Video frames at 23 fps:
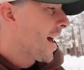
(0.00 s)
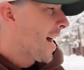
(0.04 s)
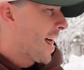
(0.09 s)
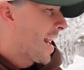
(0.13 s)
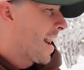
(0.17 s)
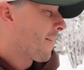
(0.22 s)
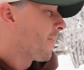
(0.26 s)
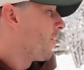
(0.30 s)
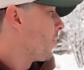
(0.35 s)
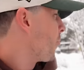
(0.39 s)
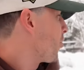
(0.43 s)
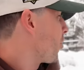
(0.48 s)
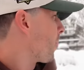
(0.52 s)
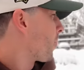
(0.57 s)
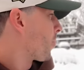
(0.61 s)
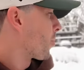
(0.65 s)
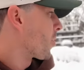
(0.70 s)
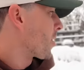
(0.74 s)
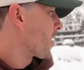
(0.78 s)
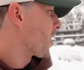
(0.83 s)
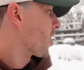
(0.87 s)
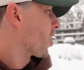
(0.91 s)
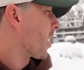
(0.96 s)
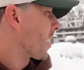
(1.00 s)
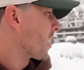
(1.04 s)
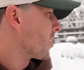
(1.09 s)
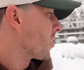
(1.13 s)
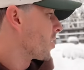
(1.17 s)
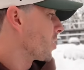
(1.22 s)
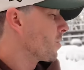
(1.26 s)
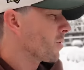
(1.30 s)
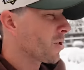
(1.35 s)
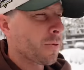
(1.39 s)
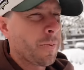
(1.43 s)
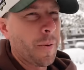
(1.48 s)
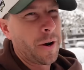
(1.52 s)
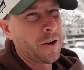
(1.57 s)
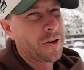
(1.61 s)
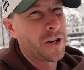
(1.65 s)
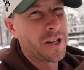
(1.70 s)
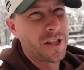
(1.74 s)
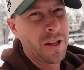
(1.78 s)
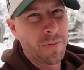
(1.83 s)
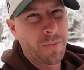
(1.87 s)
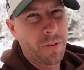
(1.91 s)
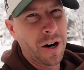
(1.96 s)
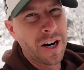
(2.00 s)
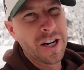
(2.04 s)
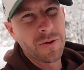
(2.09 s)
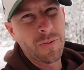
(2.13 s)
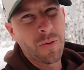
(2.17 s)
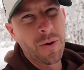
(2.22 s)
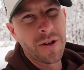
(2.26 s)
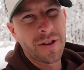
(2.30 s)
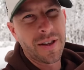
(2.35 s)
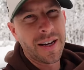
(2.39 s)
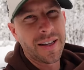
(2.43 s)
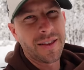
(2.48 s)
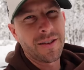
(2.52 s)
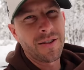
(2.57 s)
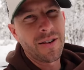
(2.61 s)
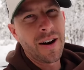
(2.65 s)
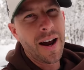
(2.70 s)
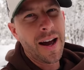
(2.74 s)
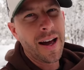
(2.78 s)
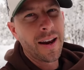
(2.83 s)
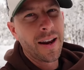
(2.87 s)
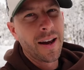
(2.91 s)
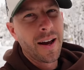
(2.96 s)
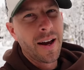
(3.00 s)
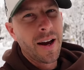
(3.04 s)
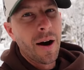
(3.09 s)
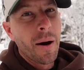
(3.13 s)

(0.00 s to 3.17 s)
and I've heard they're pretty great too, especially at the price point that they're at,